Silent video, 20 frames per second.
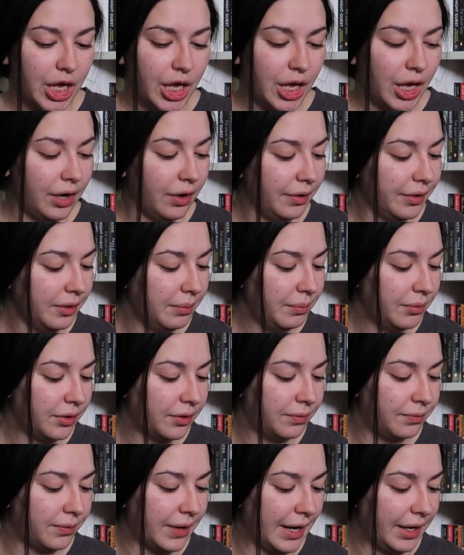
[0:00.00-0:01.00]
and all the
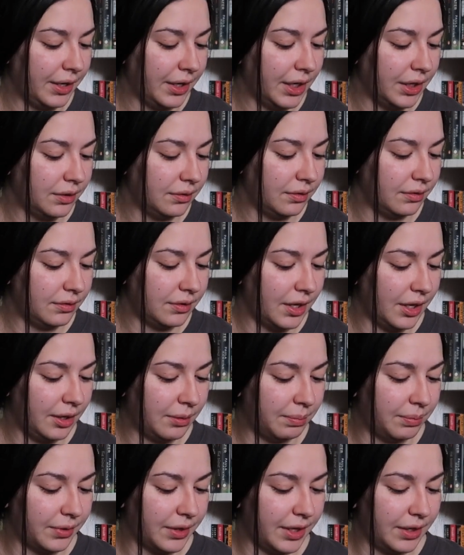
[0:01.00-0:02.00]
more frightening to
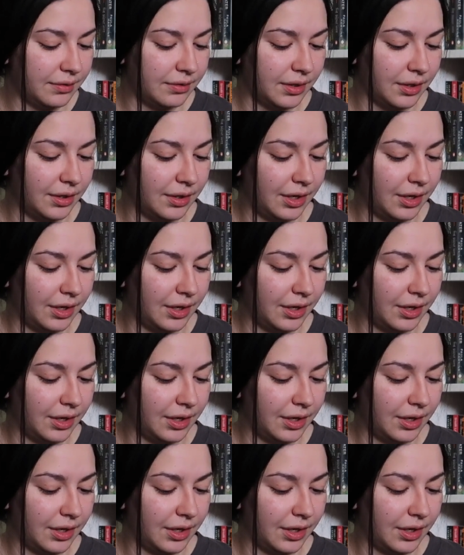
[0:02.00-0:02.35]
take place in